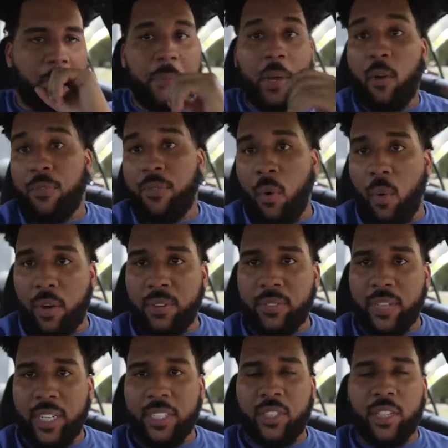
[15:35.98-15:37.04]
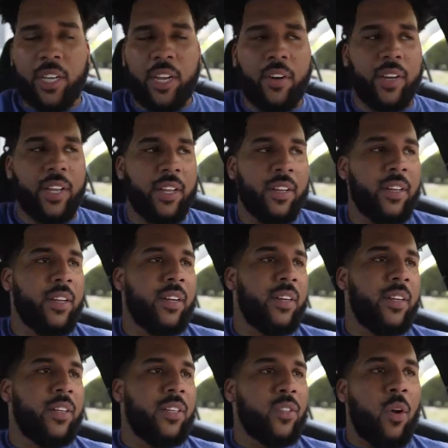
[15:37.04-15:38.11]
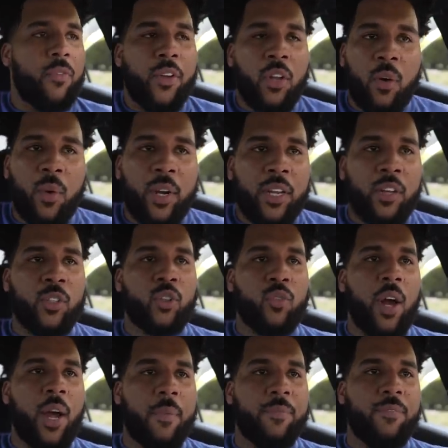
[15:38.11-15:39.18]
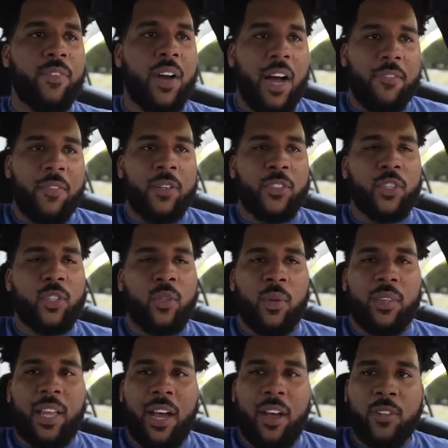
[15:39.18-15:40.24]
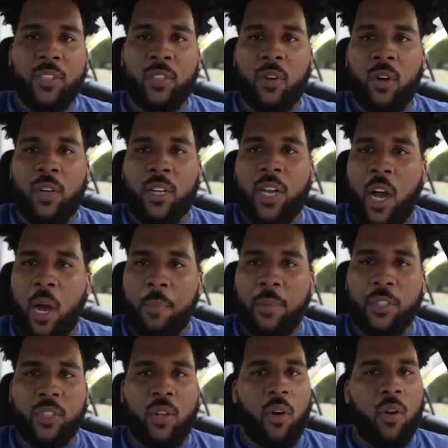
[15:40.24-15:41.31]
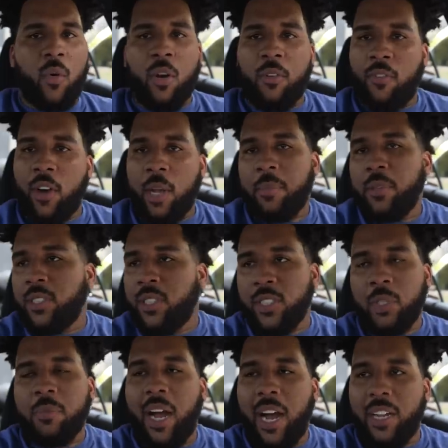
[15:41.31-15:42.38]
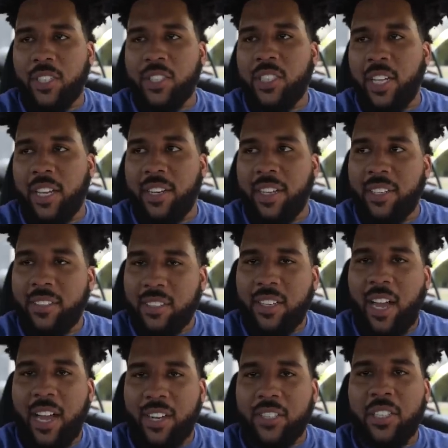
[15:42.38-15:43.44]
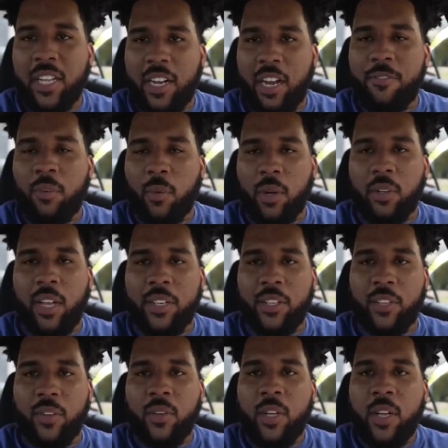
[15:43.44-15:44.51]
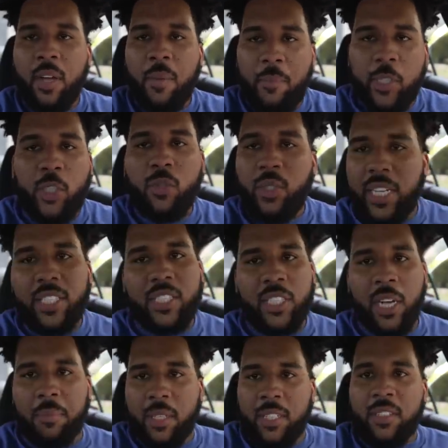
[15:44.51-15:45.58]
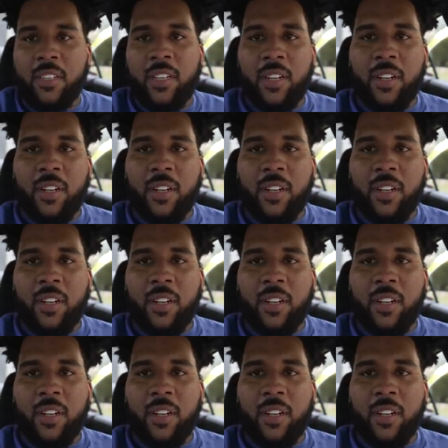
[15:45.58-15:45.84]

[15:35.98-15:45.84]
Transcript: built for. It's security. So if you don't want to go drop 500 to 1,000 on a CompuStar or a Viper system, I understand that. I understand that for real, I do. But you need something